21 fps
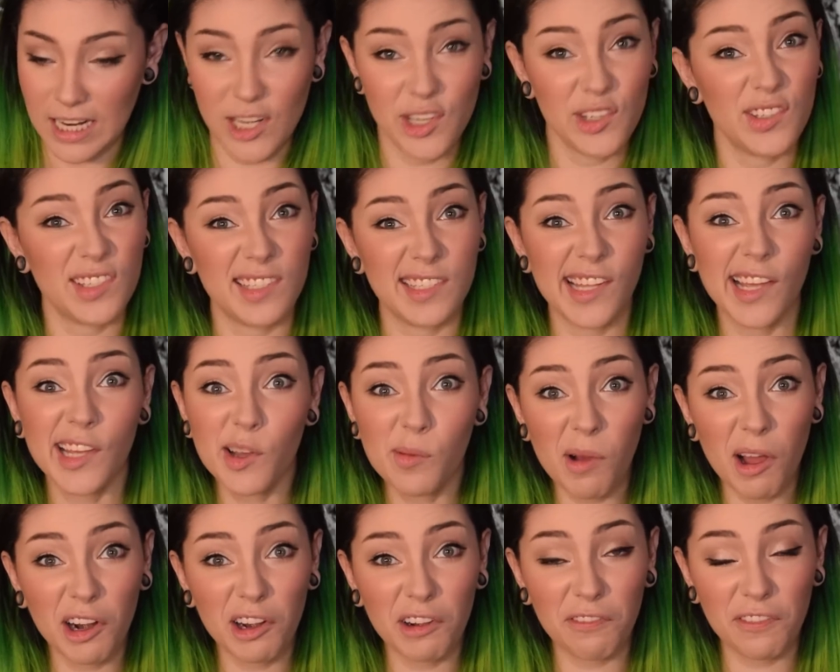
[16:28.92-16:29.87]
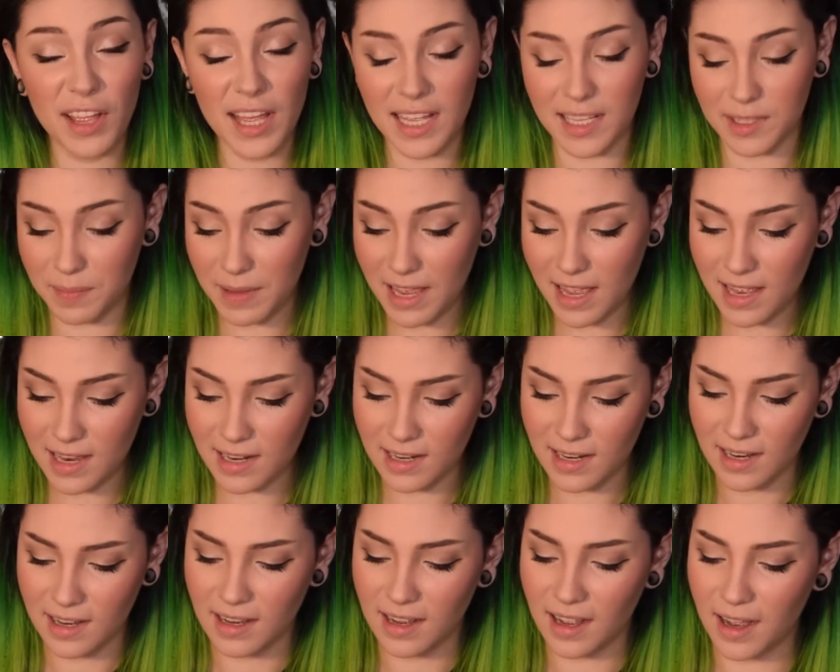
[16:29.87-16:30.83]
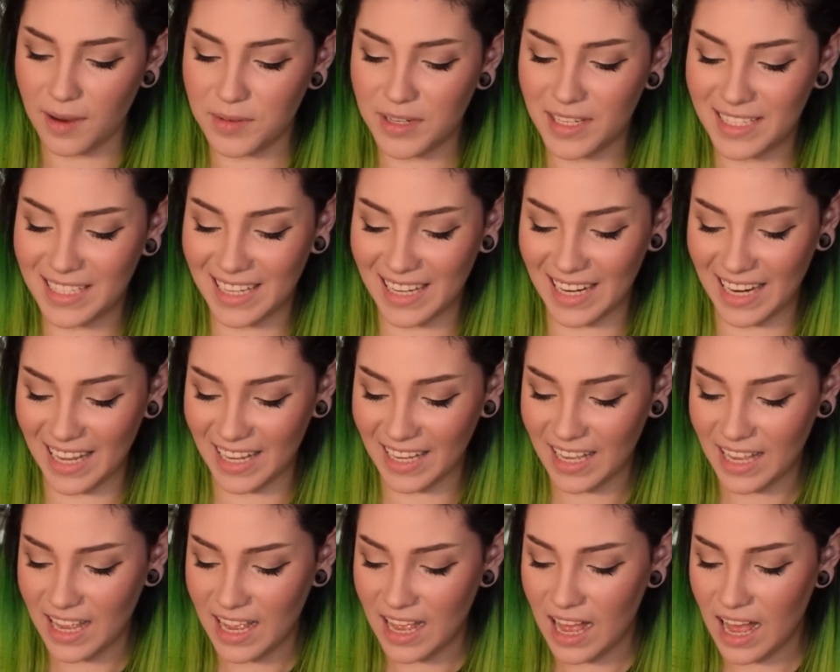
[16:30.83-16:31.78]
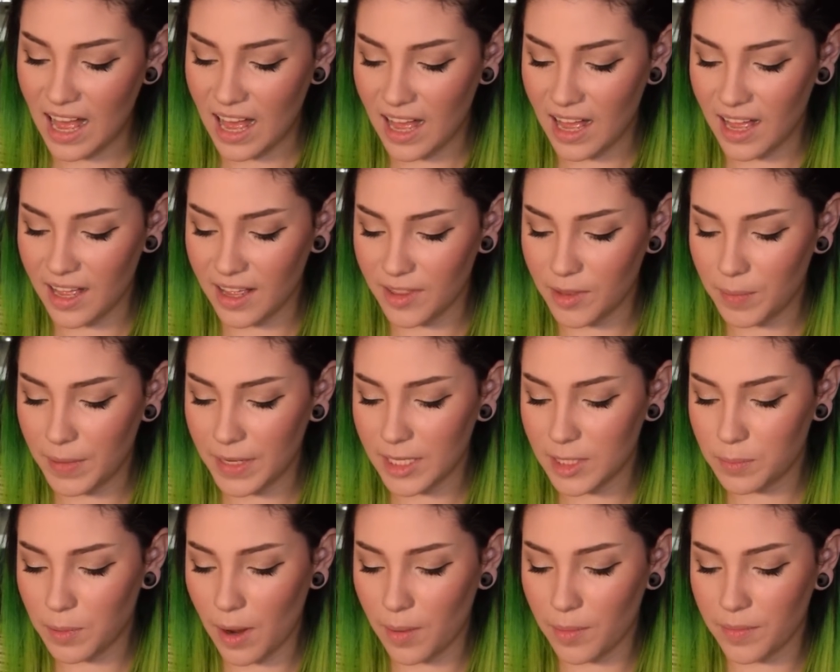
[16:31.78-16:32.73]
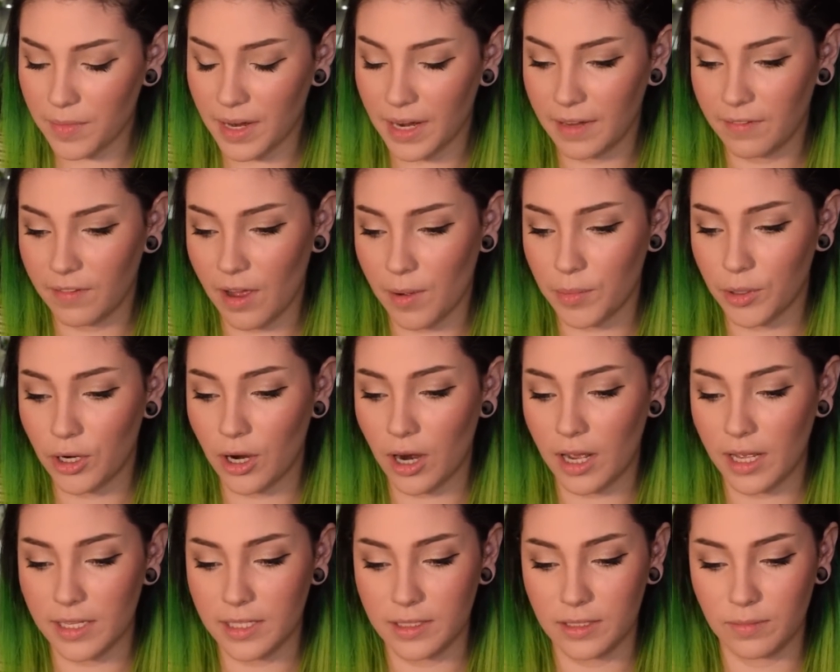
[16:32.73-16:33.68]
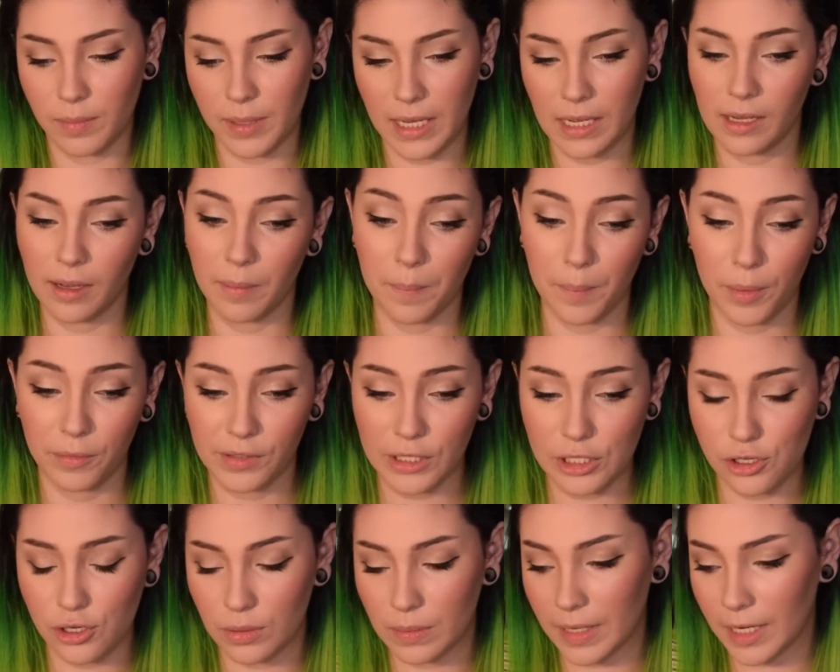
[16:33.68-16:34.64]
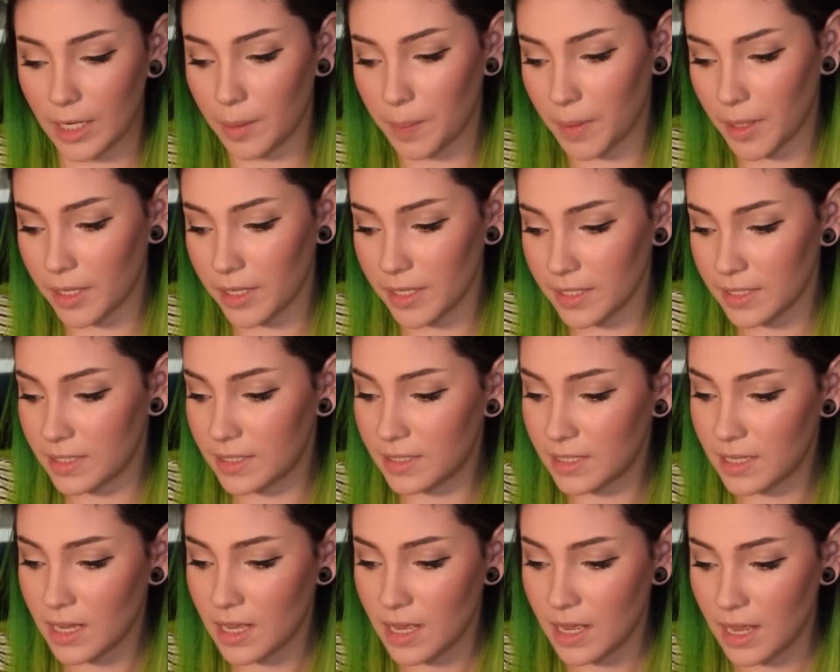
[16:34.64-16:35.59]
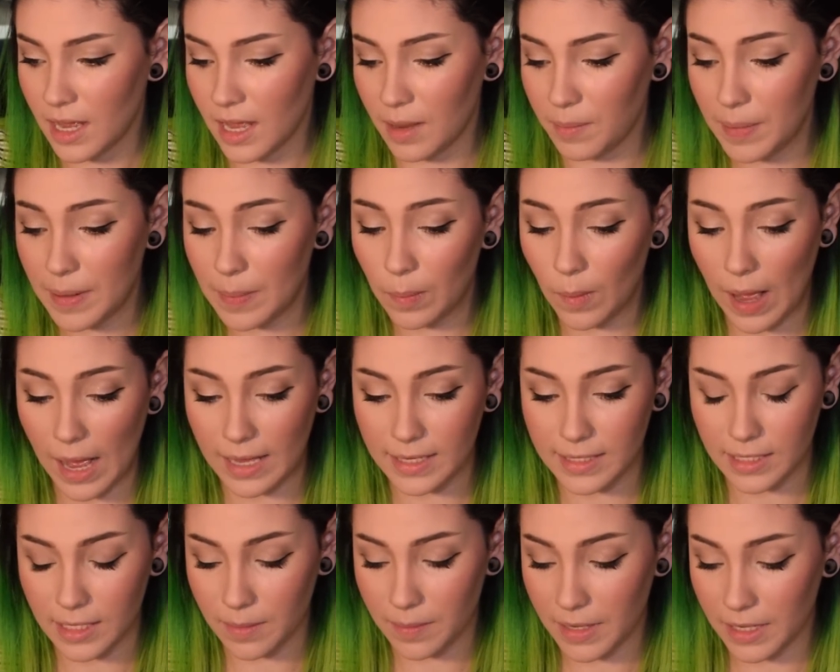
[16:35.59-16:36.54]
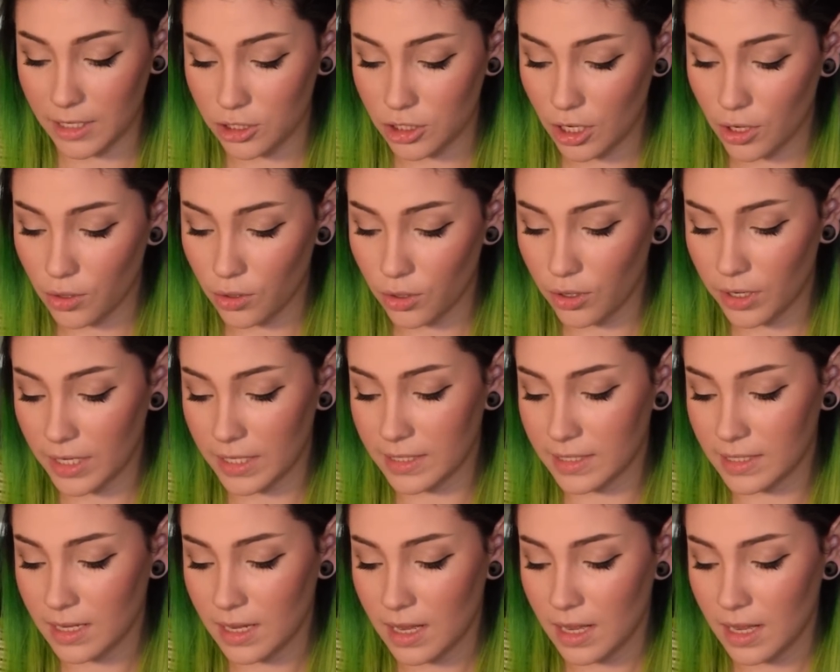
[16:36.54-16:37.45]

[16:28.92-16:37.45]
Stick them on your face, man. I'm just kidding. The biggest problem that I come across being a professional makeup artist and people asking me in general is